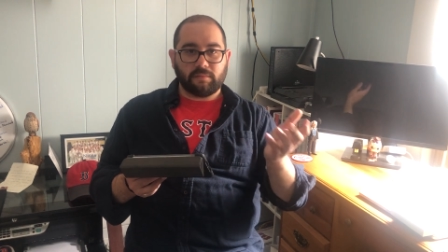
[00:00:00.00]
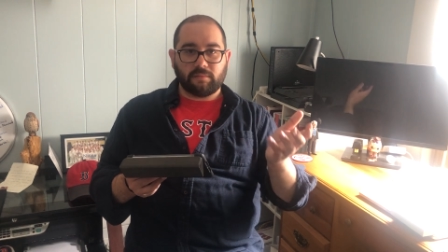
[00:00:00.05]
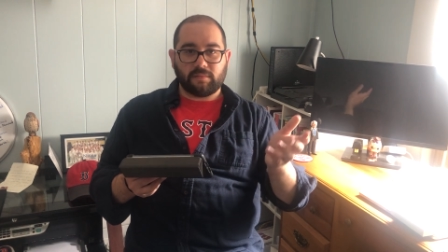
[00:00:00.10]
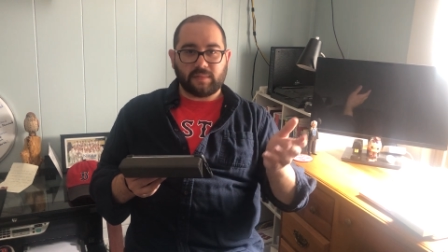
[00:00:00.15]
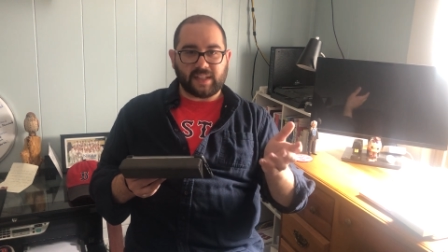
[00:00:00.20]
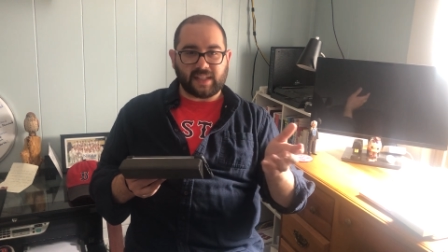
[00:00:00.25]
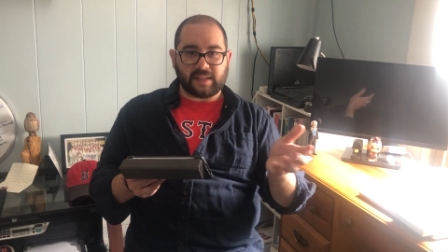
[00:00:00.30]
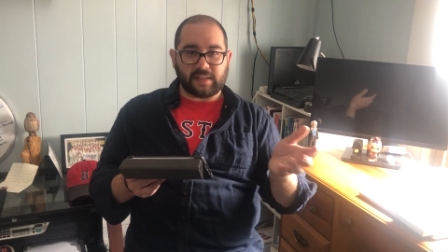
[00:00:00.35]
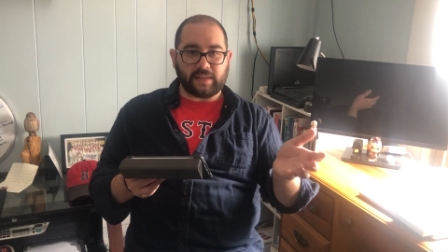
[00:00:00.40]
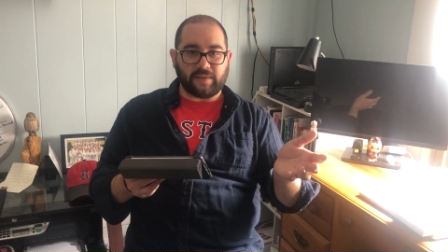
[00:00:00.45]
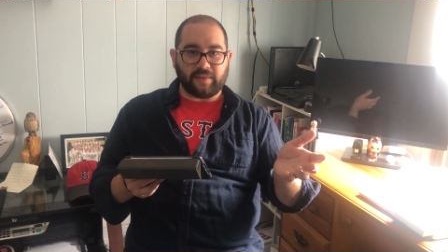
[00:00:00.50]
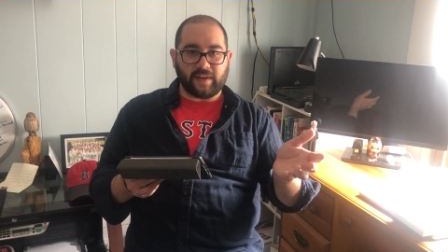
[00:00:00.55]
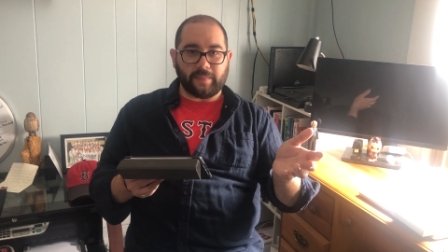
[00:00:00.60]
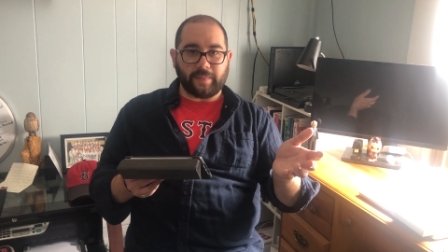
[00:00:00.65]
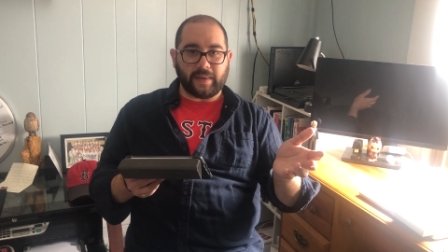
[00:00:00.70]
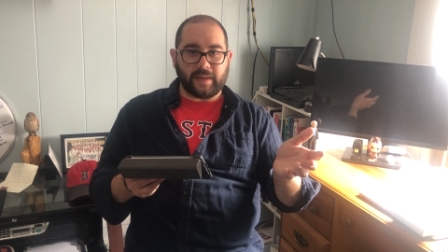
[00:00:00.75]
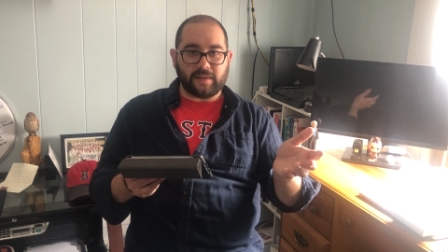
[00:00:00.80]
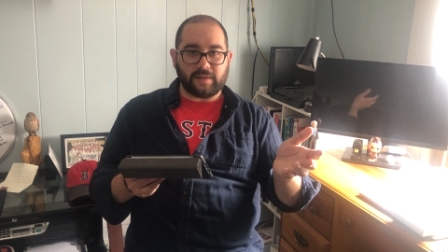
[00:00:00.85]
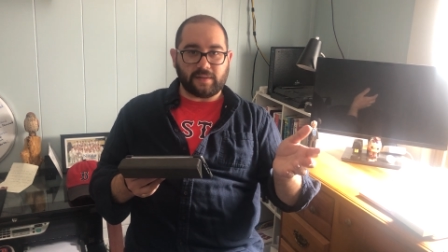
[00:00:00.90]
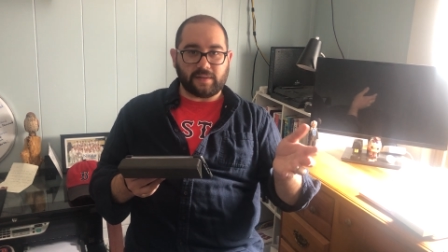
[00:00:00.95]
It's like 70
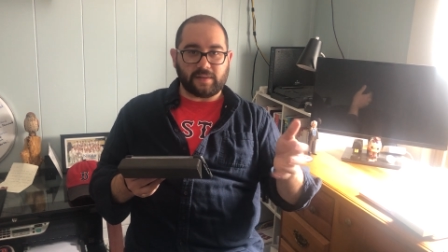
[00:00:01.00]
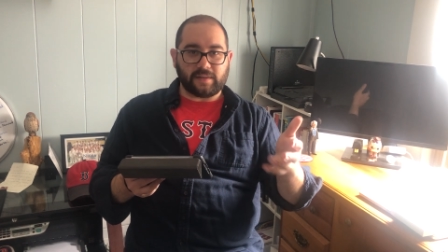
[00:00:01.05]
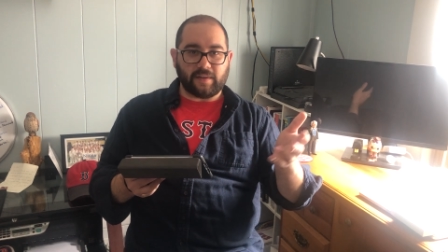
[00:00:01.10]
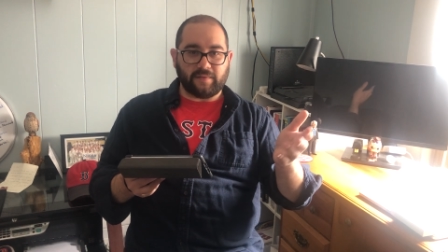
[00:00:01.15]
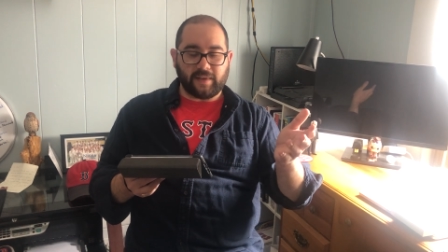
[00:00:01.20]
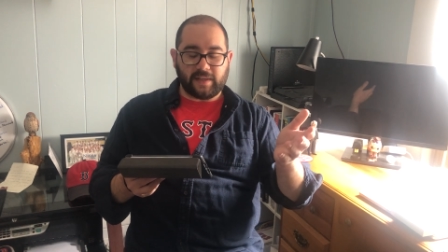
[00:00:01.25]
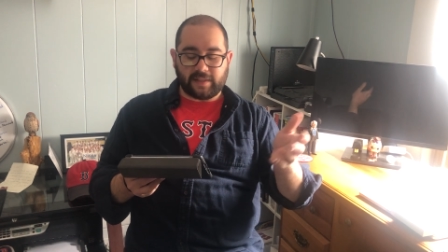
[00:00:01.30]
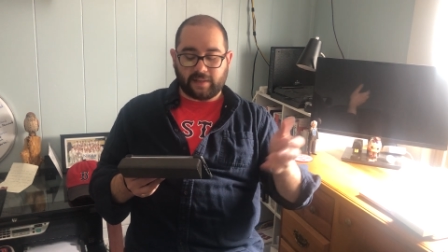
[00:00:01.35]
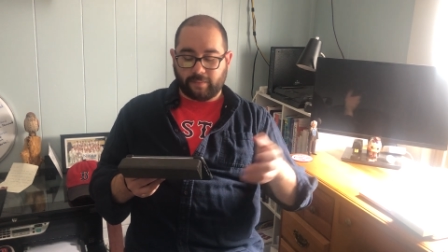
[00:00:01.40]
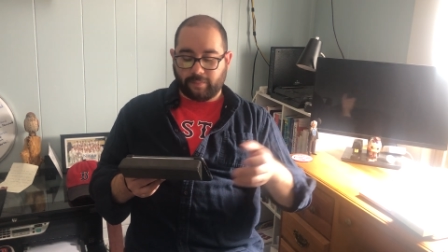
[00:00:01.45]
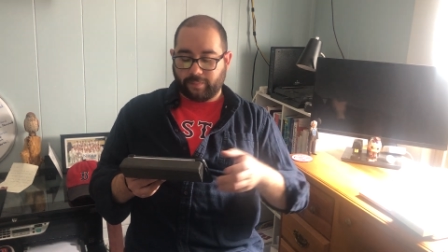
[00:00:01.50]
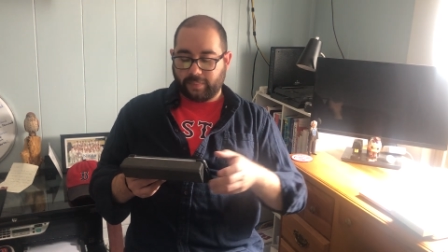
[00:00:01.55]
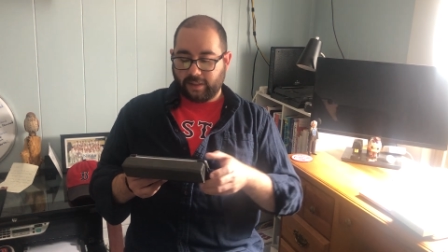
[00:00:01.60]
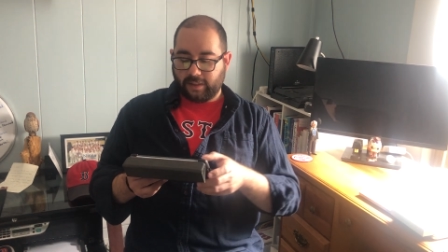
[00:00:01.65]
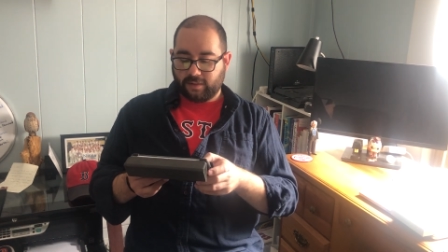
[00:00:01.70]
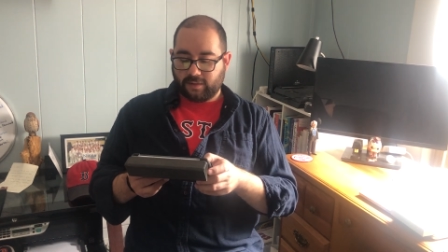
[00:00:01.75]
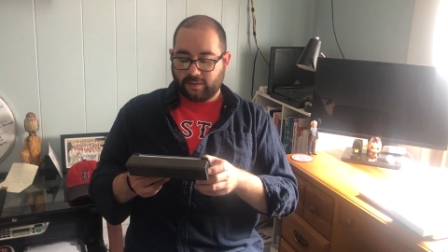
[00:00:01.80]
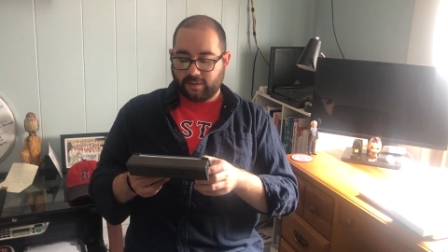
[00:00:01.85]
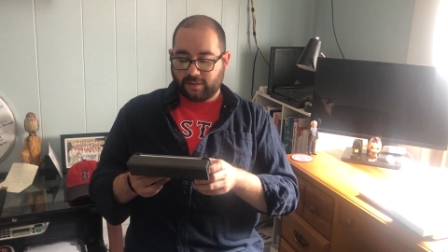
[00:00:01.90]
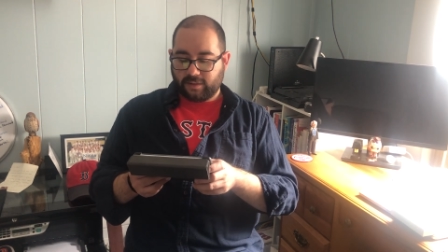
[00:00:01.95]
pages, 70-something
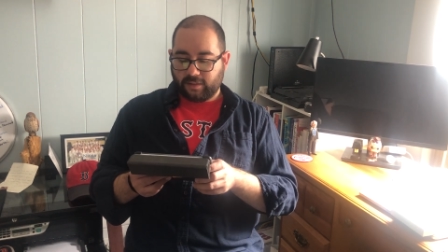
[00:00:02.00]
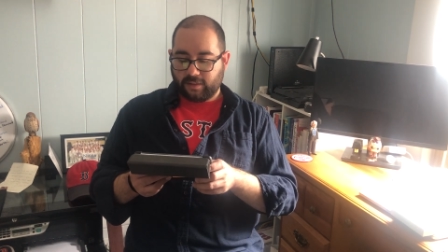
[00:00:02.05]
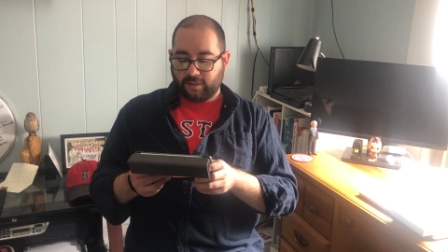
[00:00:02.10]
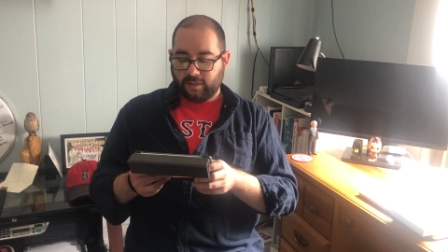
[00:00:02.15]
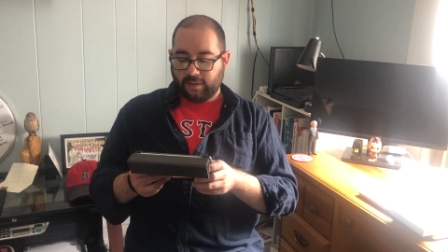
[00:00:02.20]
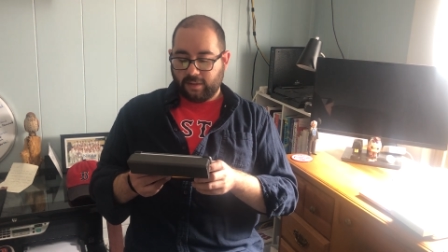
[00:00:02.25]
pages.